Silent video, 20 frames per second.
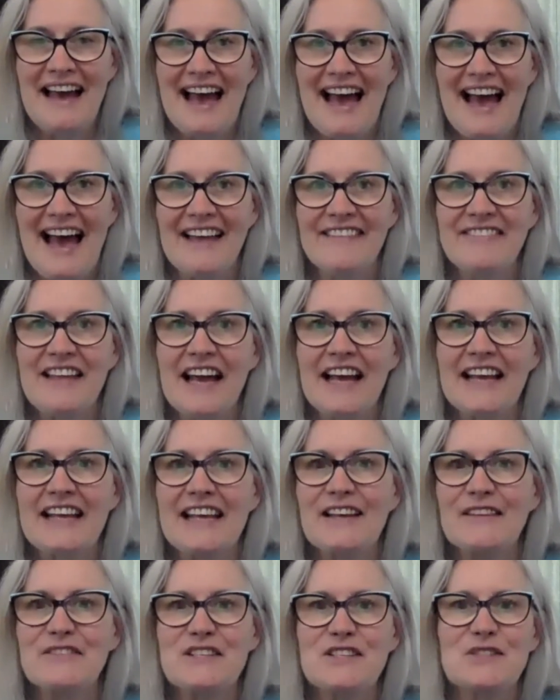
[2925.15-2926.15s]
And that
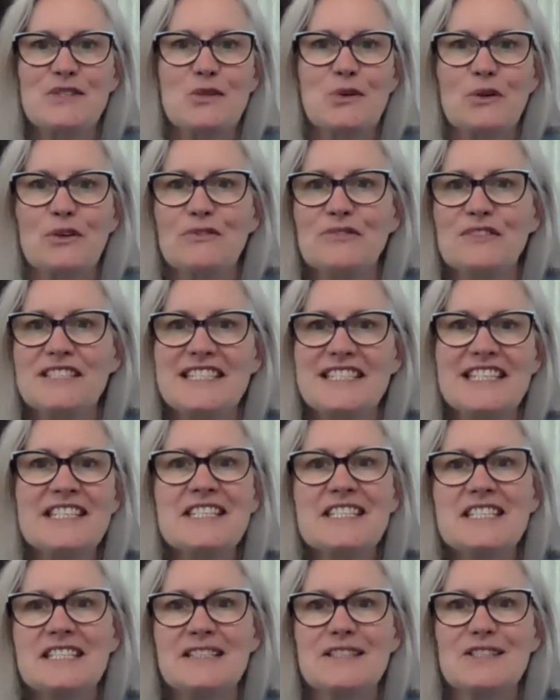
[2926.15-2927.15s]
gives a sort of
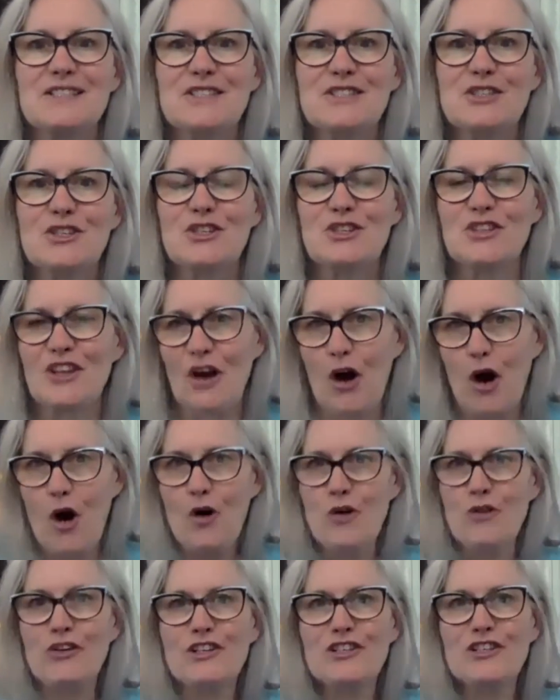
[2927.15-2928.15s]
distance to the
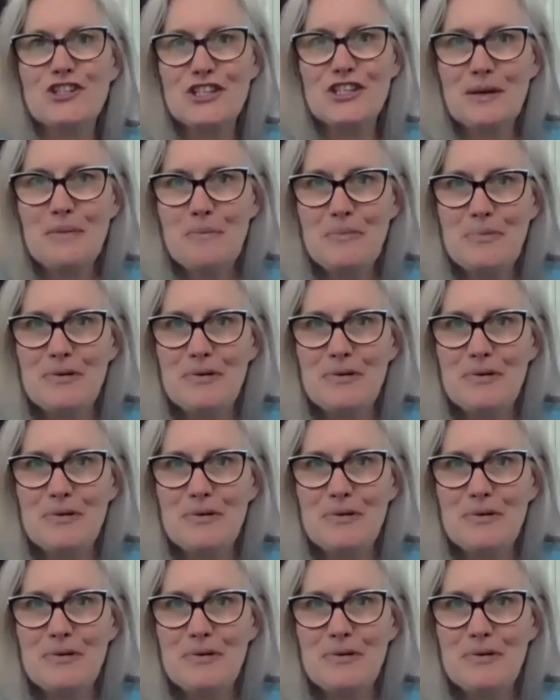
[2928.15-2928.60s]
ownership